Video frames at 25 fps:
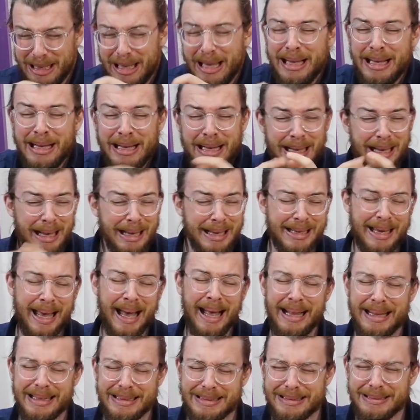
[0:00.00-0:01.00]
I
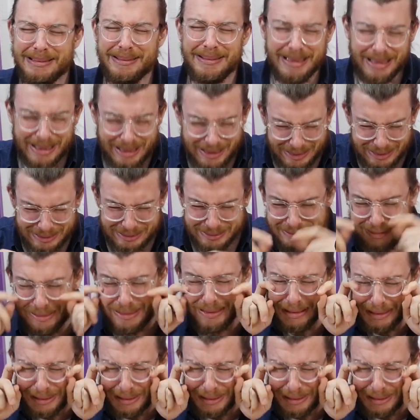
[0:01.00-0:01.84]
can't do it.